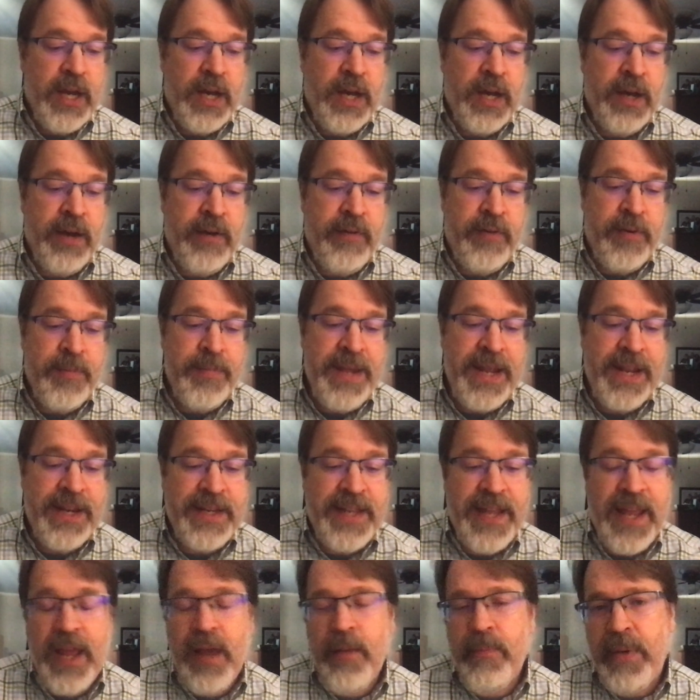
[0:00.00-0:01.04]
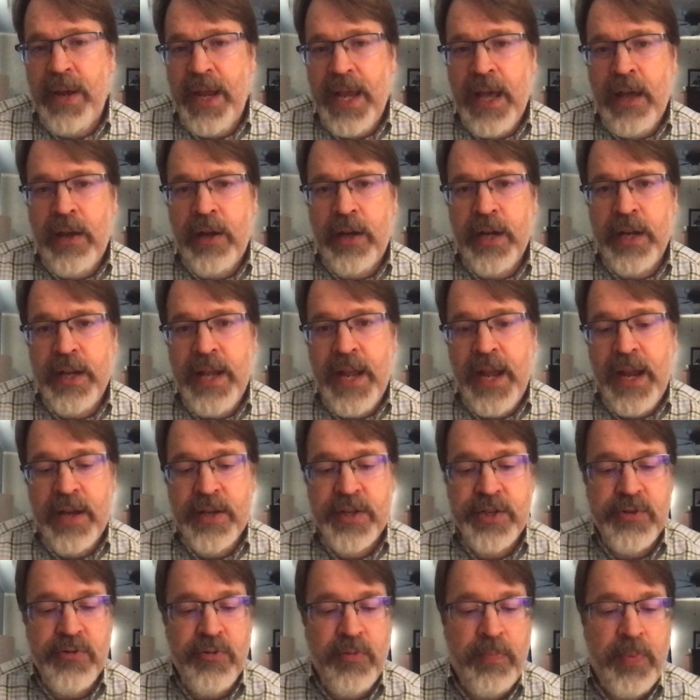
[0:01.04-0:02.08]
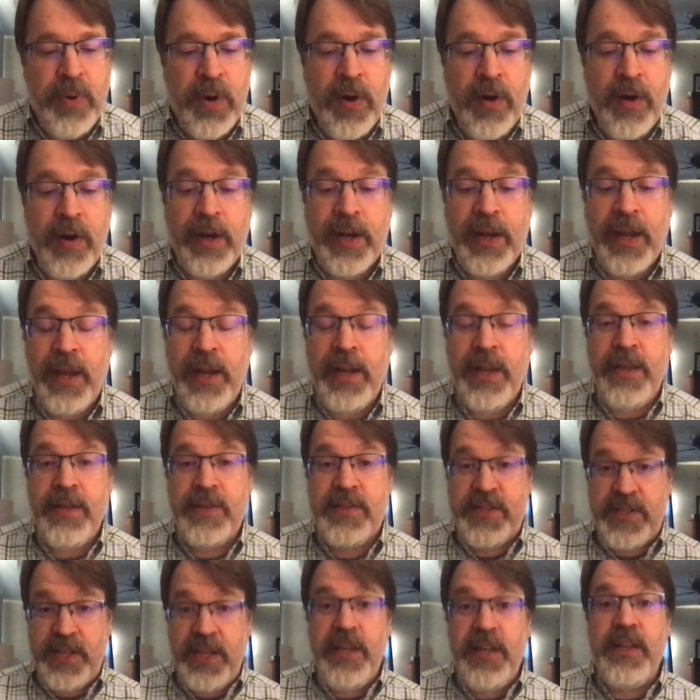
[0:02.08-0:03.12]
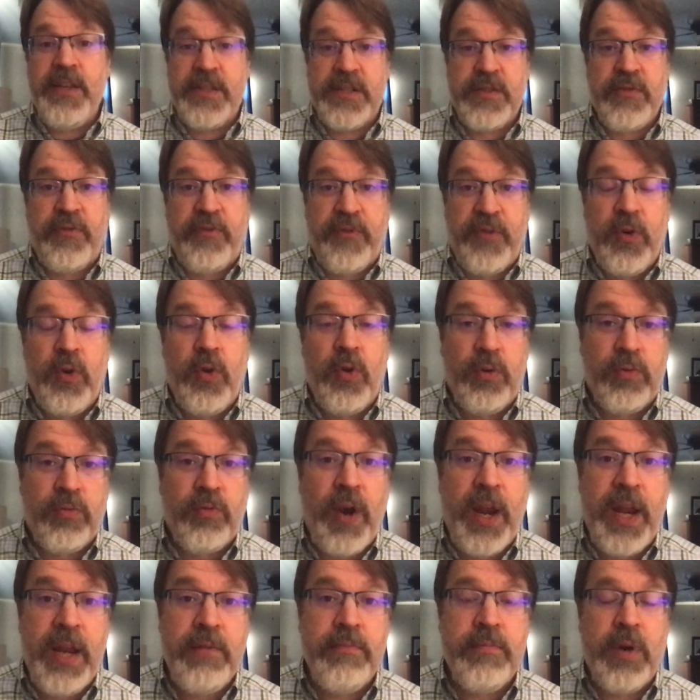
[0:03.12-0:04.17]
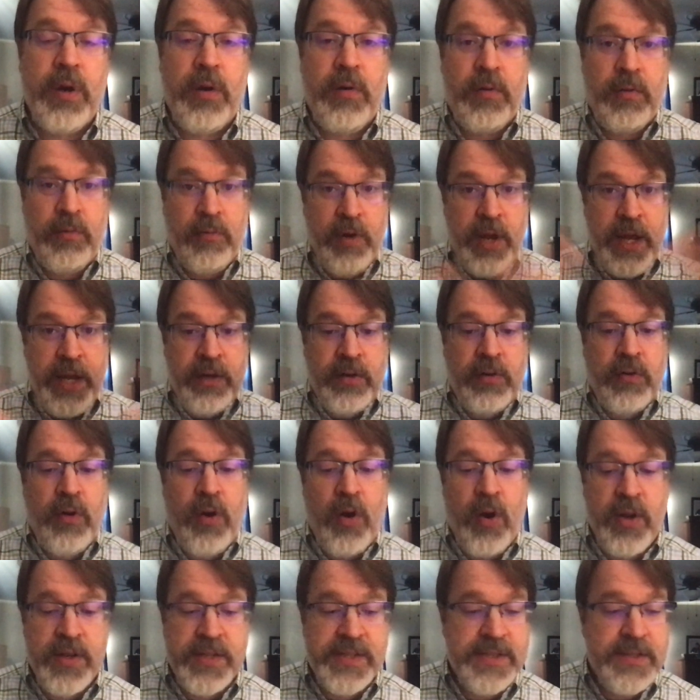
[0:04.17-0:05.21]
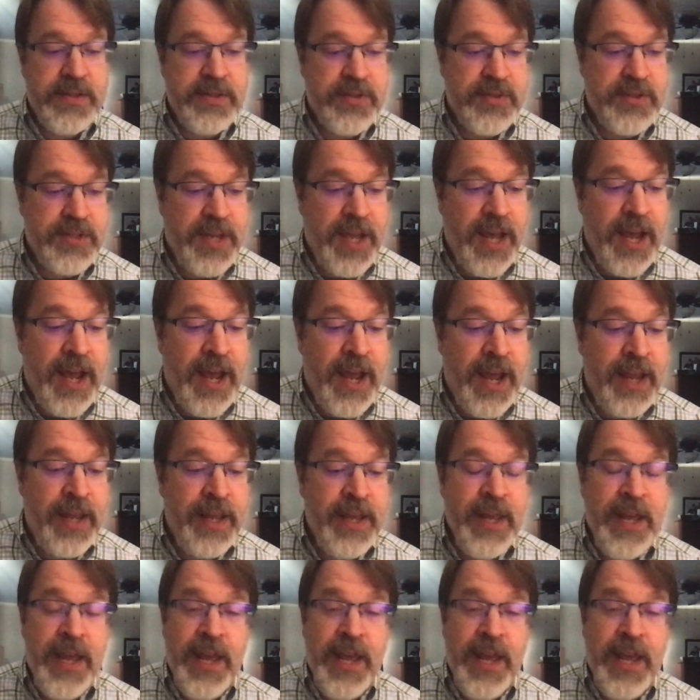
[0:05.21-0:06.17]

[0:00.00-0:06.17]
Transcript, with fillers: of a man camping out at a national park and he sees a full rainbow right across the sky.